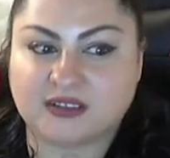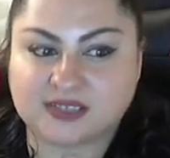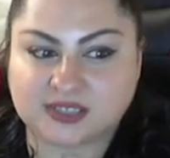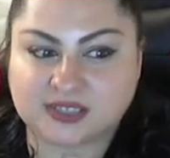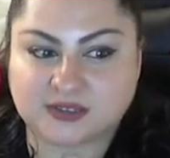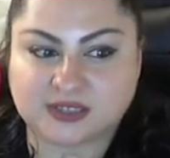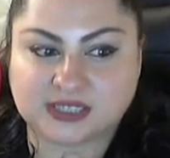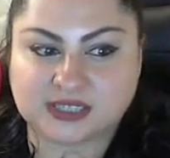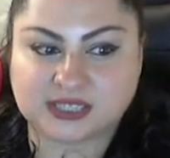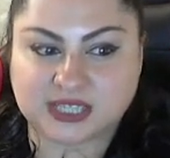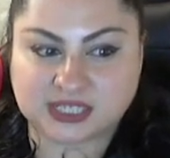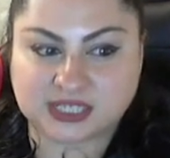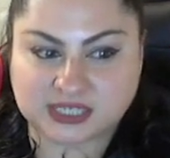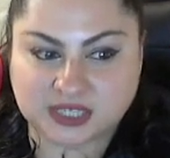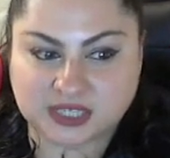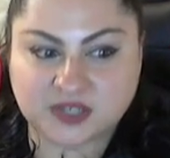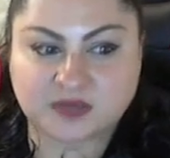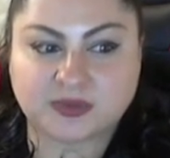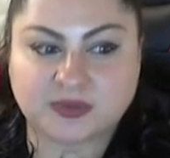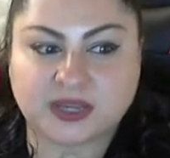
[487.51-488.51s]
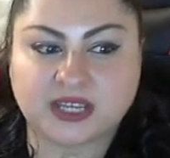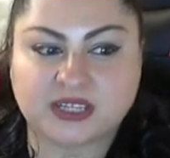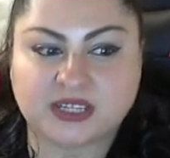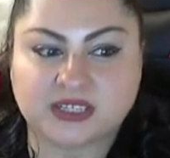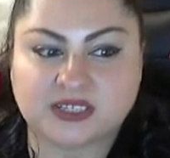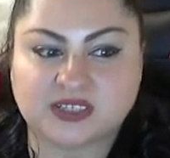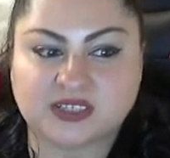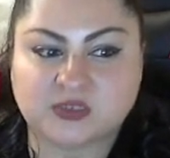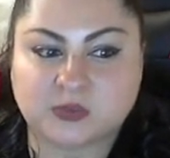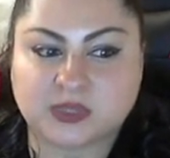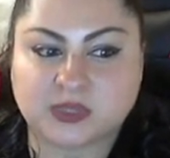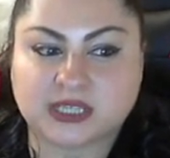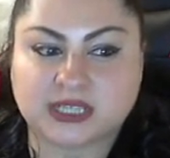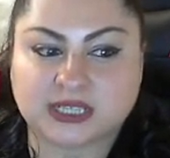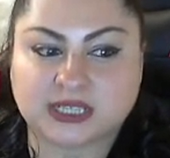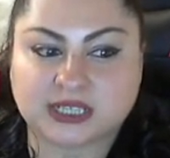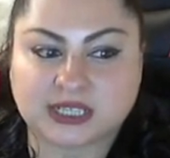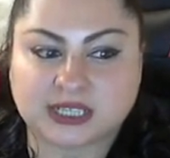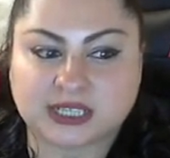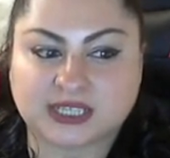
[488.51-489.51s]
So it's under pages, we
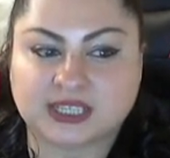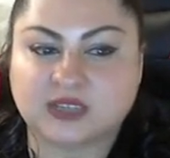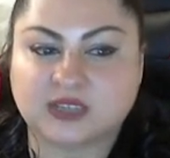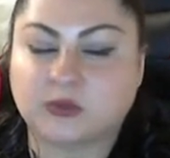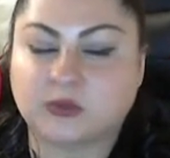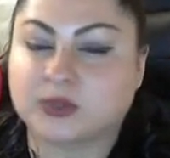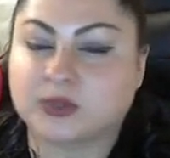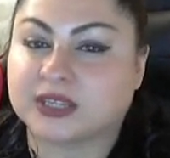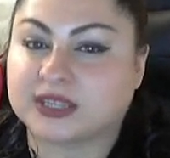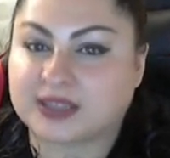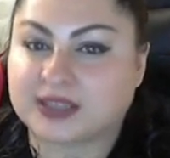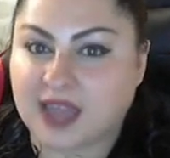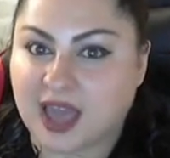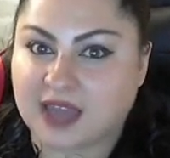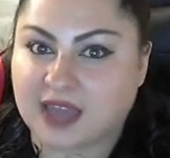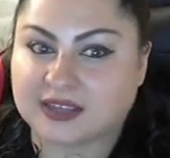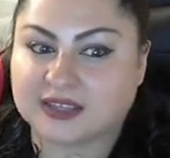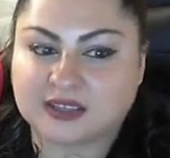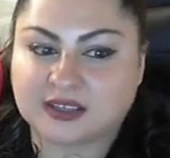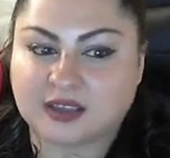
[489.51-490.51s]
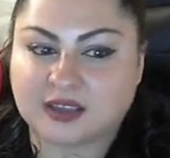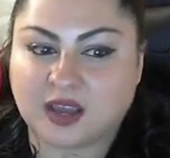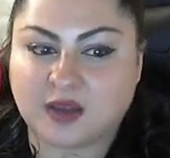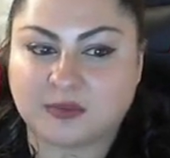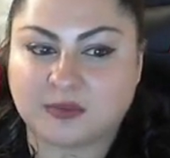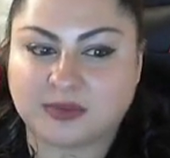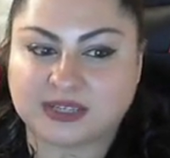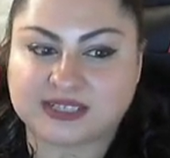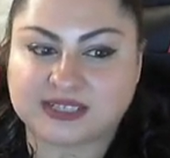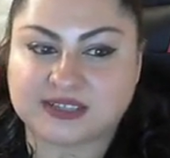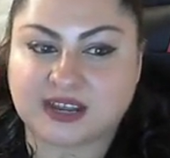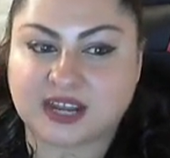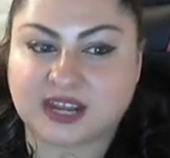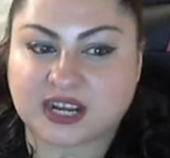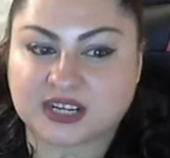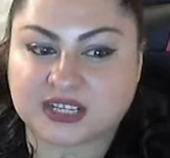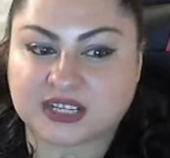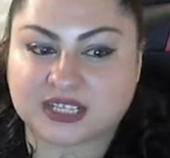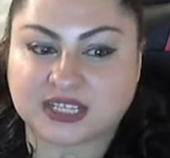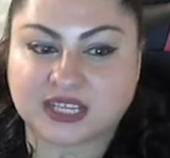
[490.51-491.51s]
can click it, we can add it, but it's not
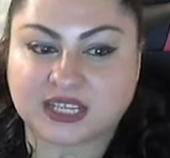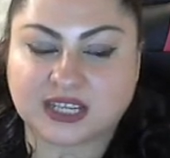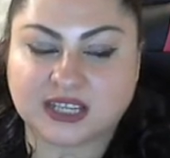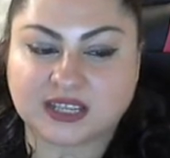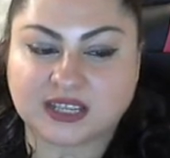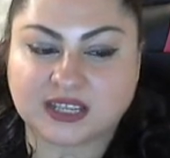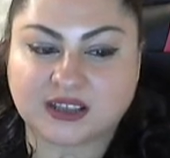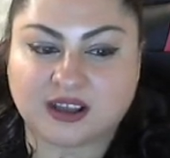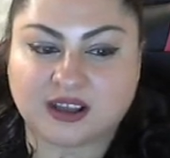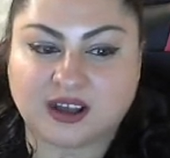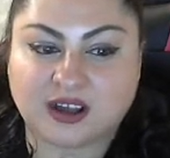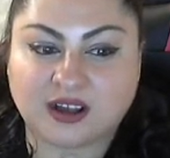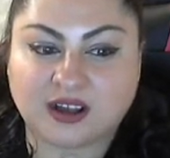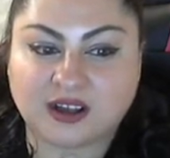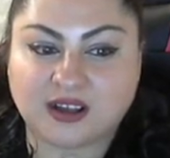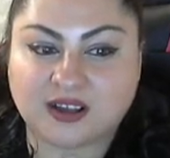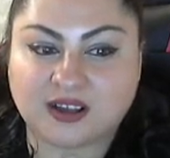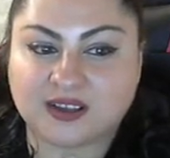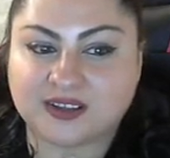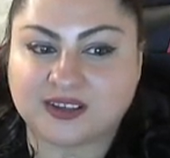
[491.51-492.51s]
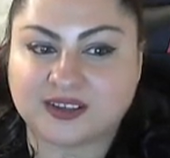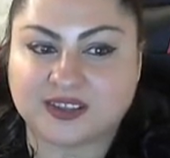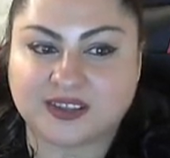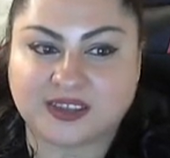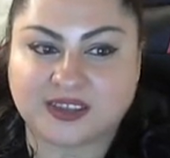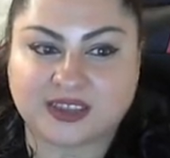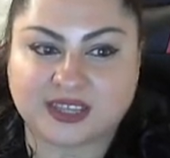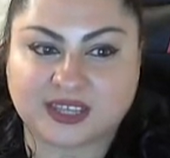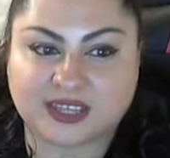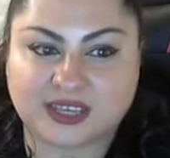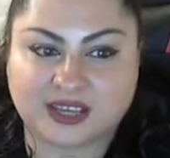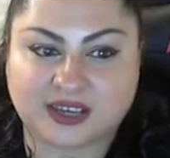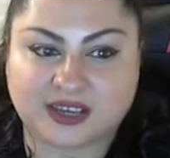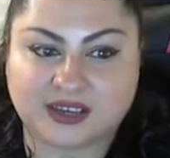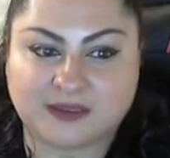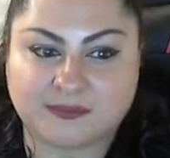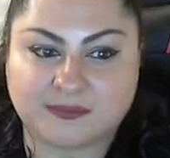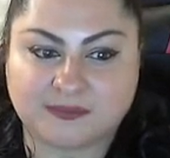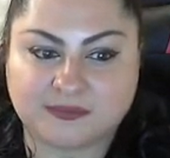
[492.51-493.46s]
actually on the